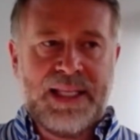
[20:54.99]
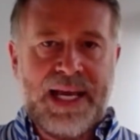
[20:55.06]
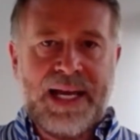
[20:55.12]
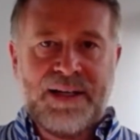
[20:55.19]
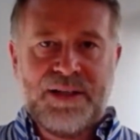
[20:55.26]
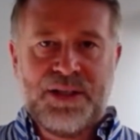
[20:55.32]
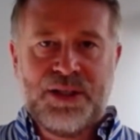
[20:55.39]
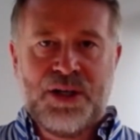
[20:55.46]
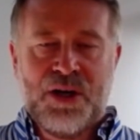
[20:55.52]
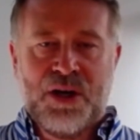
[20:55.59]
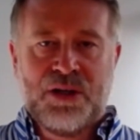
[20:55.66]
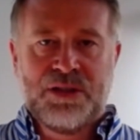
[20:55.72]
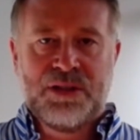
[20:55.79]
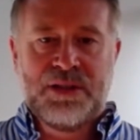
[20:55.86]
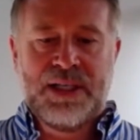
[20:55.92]
end of the
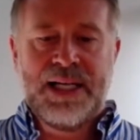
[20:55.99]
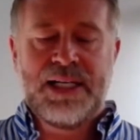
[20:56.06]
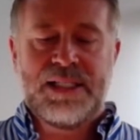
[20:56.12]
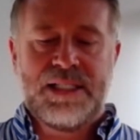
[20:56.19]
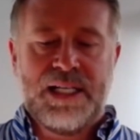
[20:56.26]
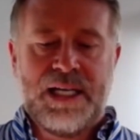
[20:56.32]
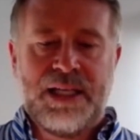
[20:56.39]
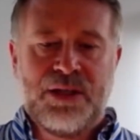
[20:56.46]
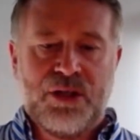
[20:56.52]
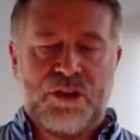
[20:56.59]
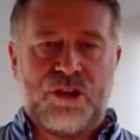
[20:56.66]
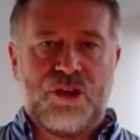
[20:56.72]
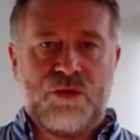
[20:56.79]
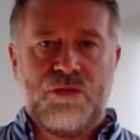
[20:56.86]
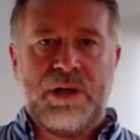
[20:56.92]
garden, let's say that
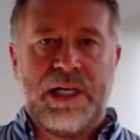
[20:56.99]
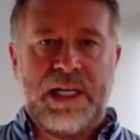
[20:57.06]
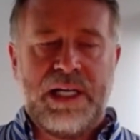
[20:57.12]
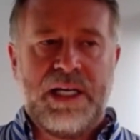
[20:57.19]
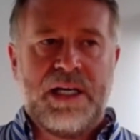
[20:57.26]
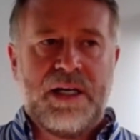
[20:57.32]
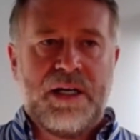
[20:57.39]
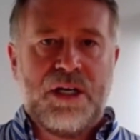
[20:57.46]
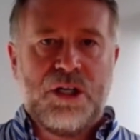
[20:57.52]
3